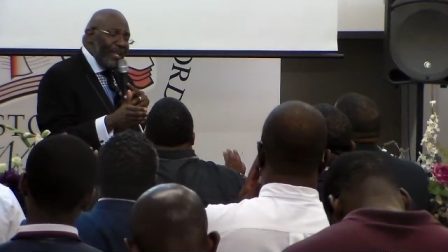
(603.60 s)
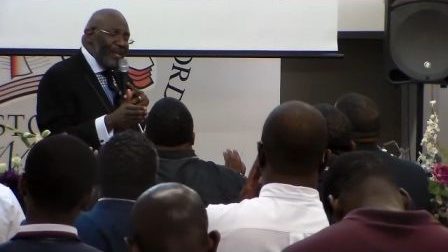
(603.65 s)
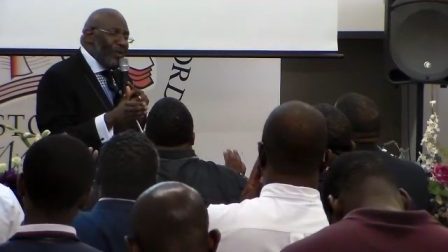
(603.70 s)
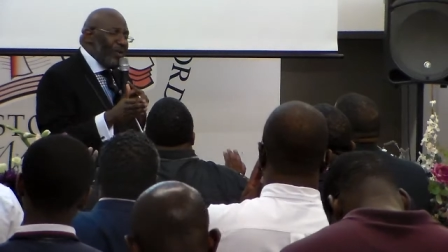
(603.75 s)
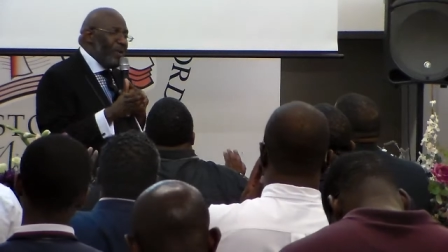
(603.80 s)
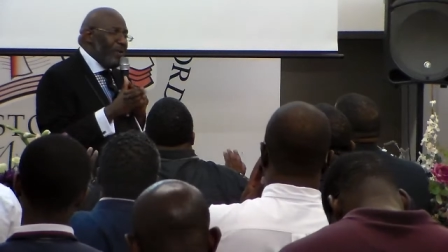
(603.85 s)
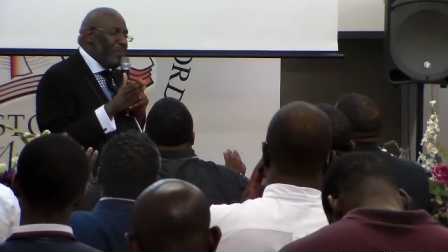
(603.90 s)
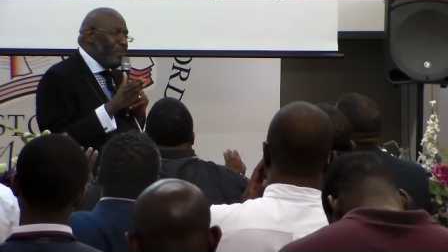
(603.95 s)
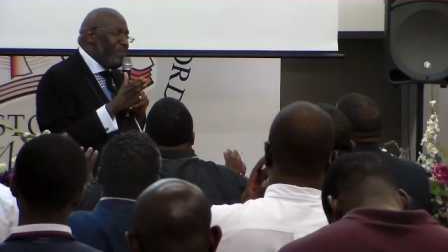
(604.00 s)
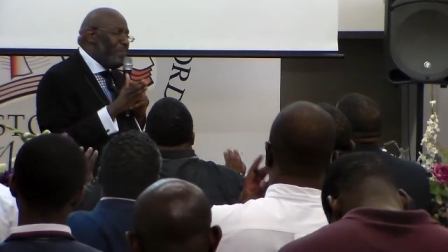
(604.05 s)
and
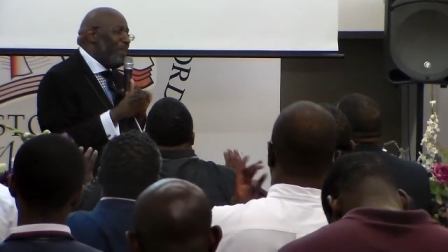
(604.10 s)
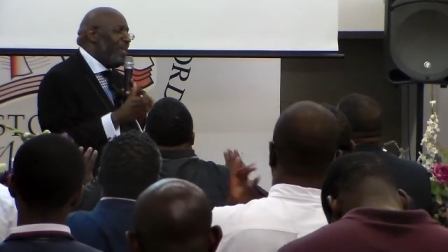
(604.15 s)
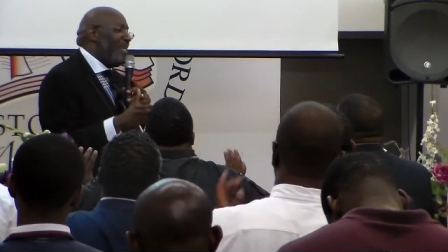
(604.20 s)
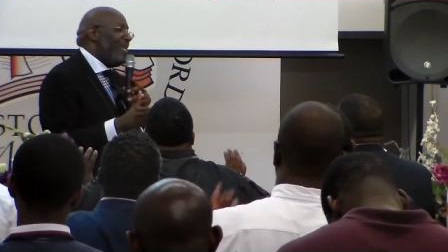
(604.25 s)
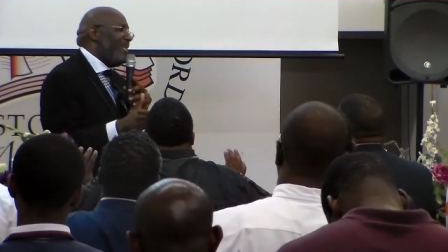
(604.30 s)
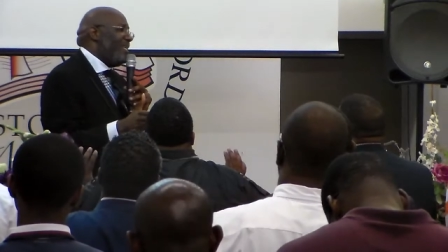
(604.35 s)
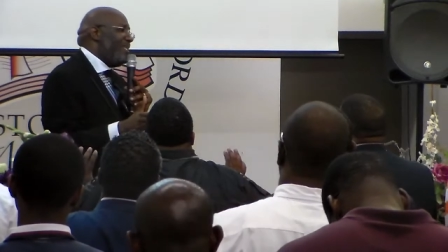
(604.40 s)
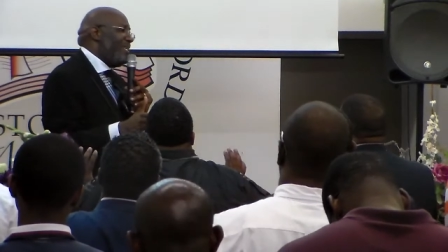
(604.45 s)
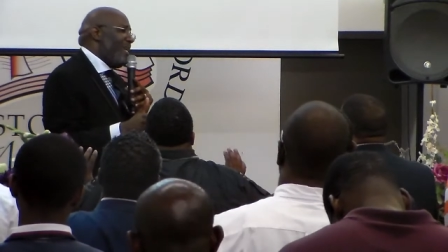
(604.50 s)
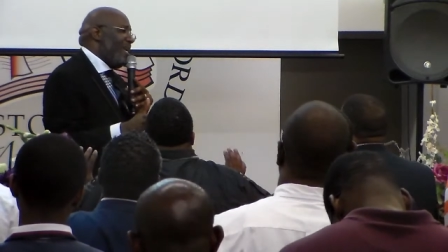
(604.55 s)
you are
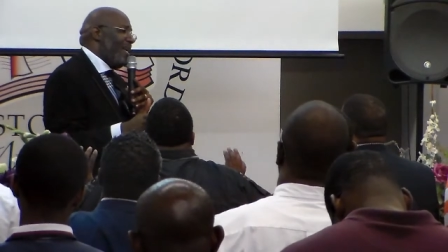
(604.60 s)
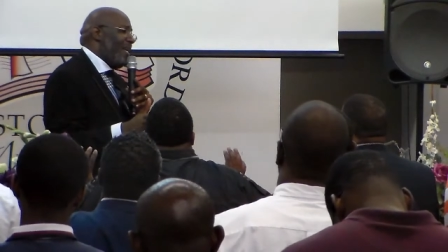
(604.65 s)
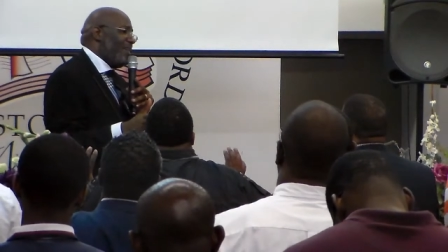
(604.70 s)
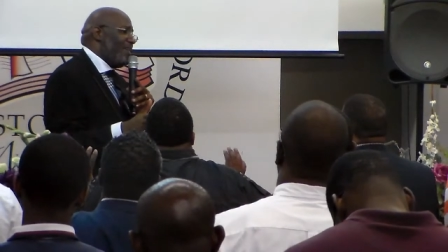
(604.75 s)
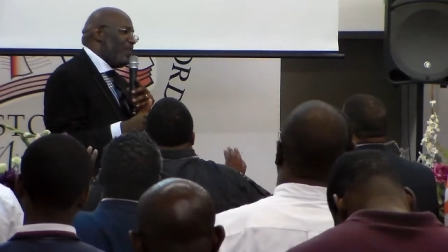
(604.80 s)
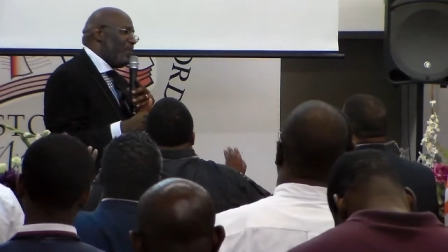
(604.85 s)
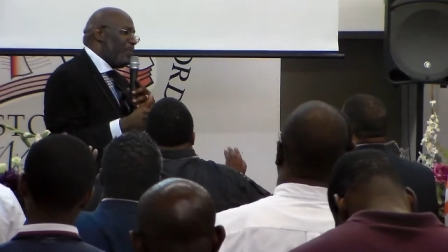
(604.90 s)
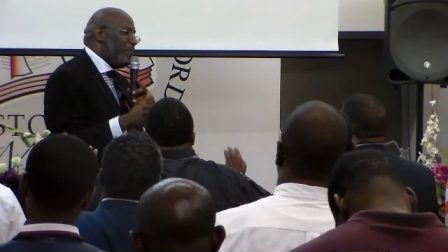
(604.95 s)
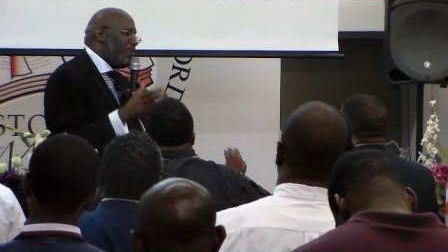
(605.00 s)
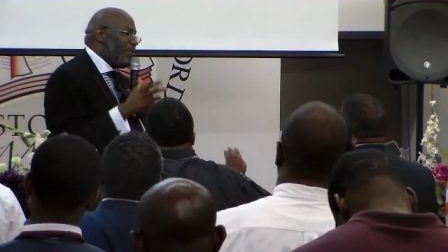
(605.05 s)
living
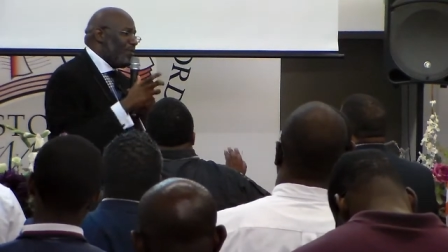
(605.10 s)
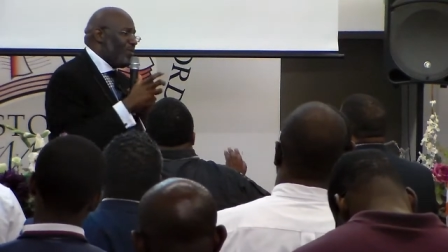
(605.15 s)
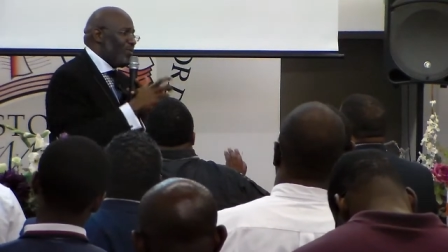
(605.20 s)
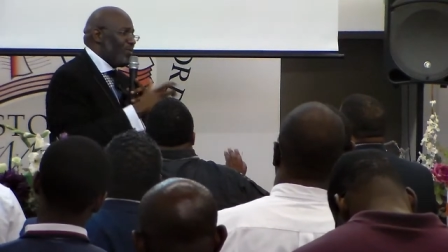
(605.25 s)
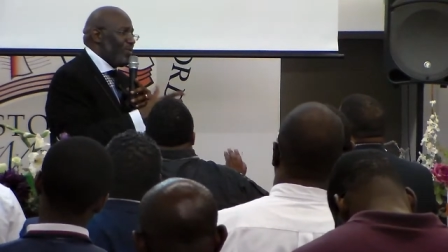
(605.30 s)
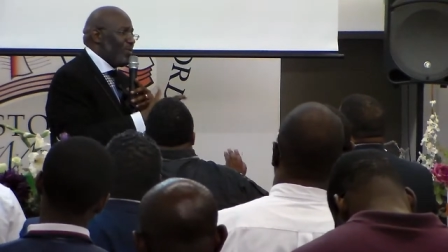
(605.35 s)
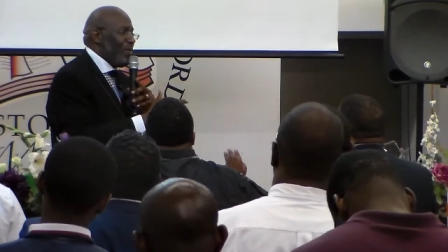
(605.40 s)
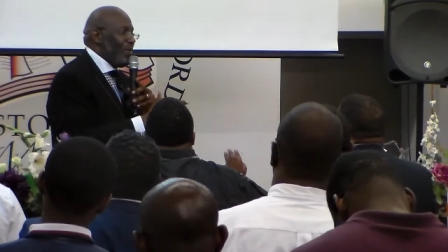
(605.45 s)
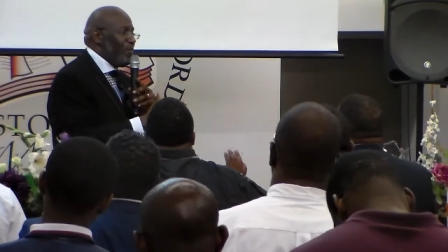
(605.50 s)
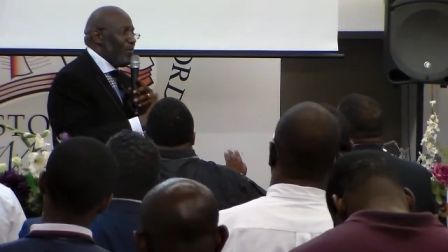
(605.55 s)
and you put
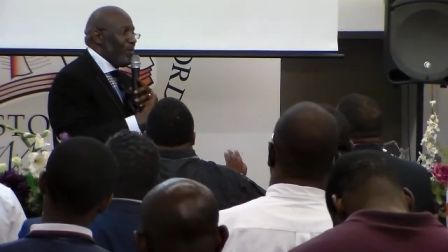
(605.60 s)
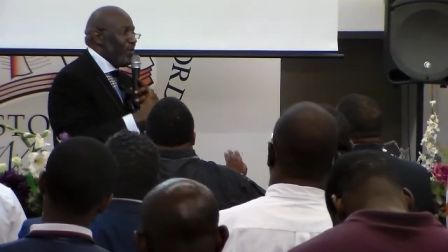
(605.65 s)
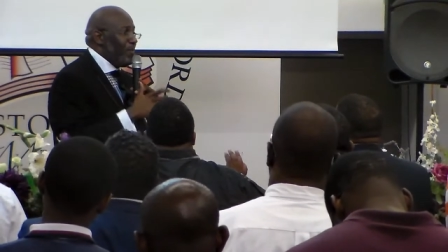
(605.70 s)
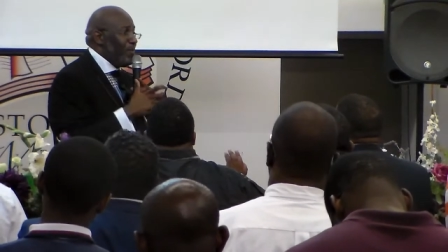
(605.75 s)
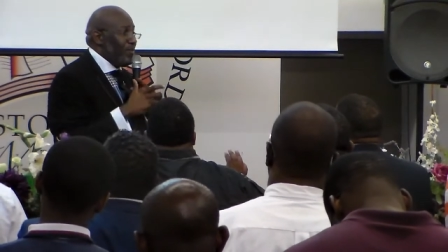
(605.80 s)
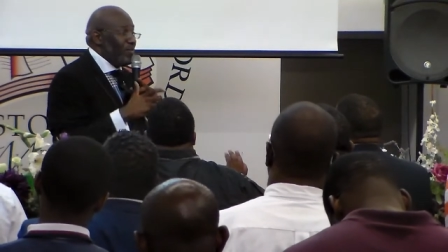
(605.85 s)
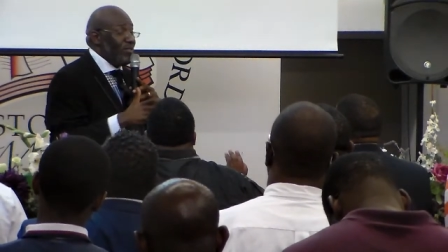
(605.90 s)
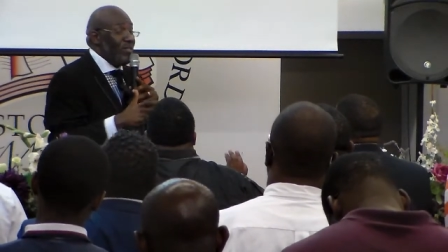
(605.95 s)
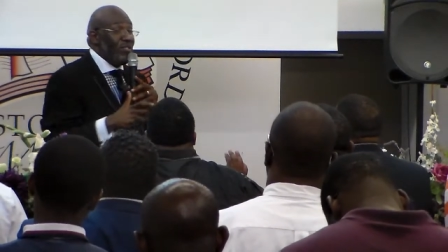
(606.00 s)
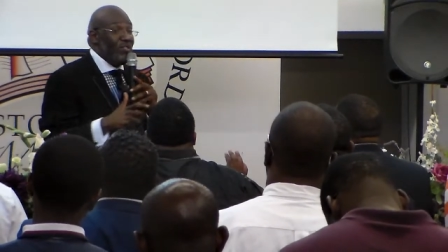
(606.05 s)
yourself
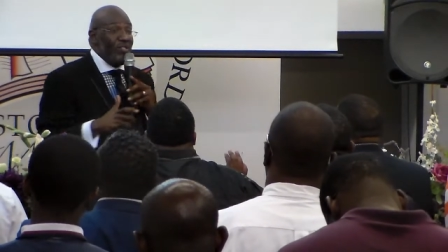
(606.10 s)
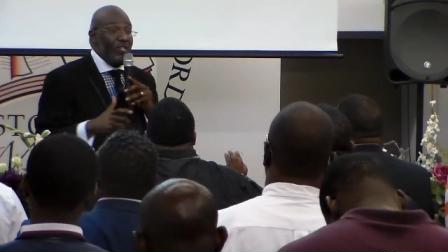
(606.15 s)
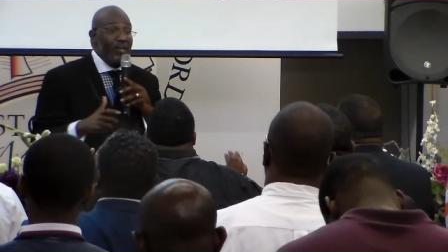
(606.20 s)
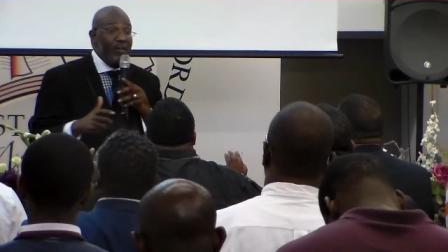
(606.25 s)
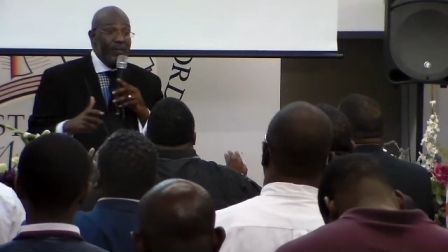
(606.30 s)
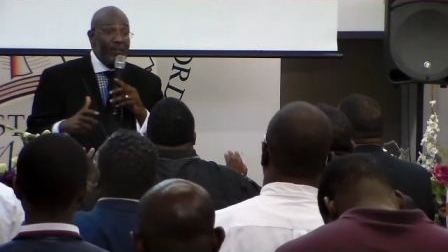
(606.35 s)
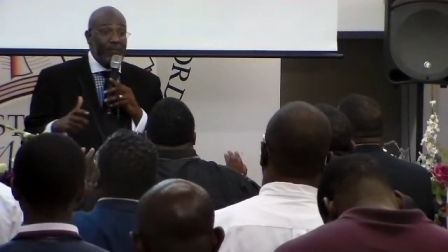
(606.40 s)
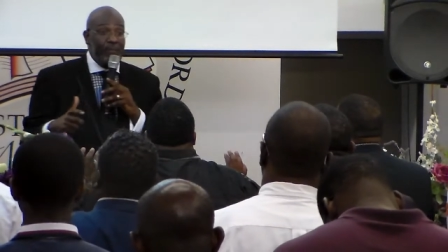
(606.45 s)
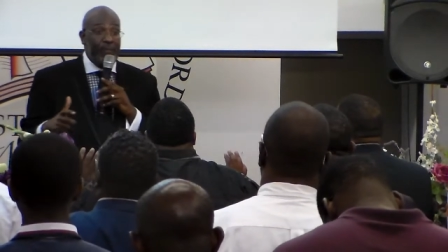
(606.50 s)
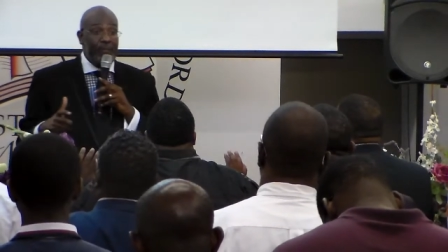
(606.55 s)
in
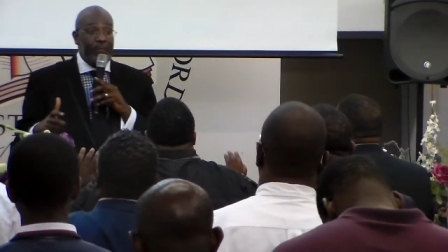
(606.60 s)
position